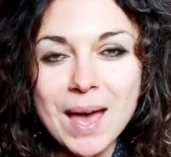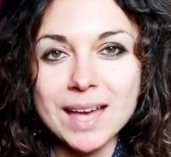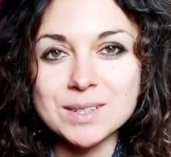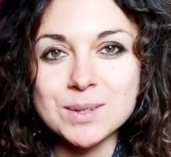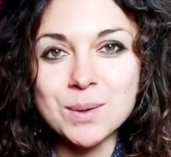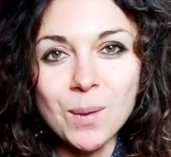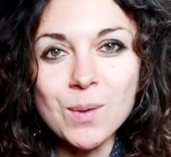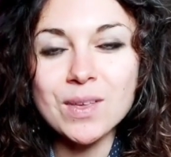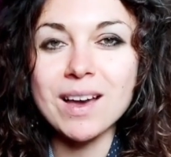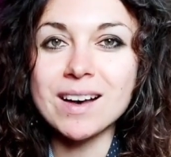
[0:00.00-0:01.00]
and to all
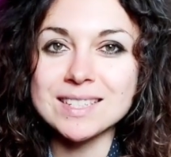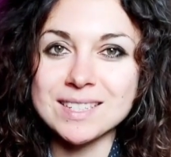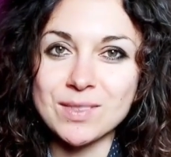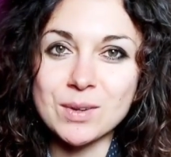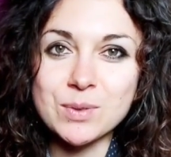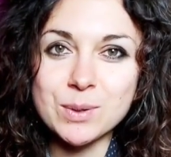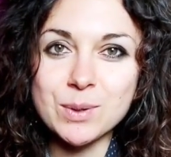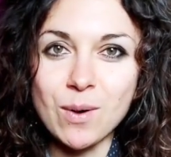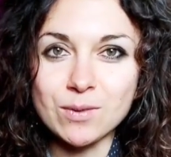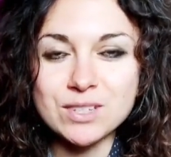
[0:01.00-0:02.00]
the cast and the crew
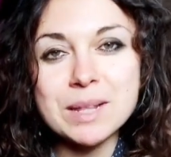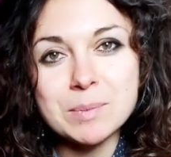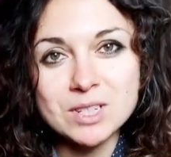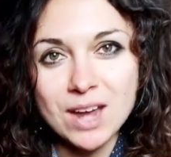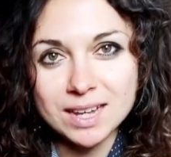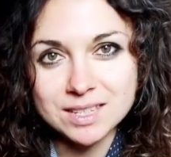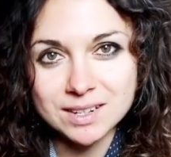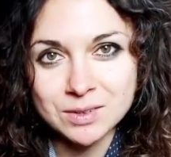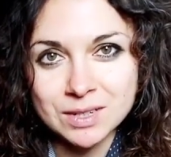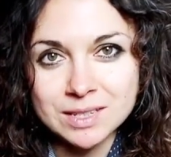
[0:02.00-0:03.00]
of Gentleman Jack
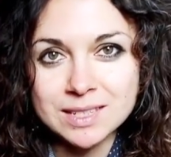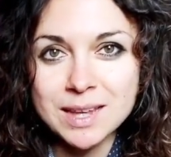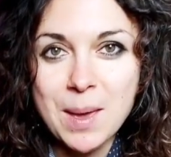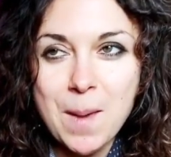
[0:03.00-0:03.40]
series,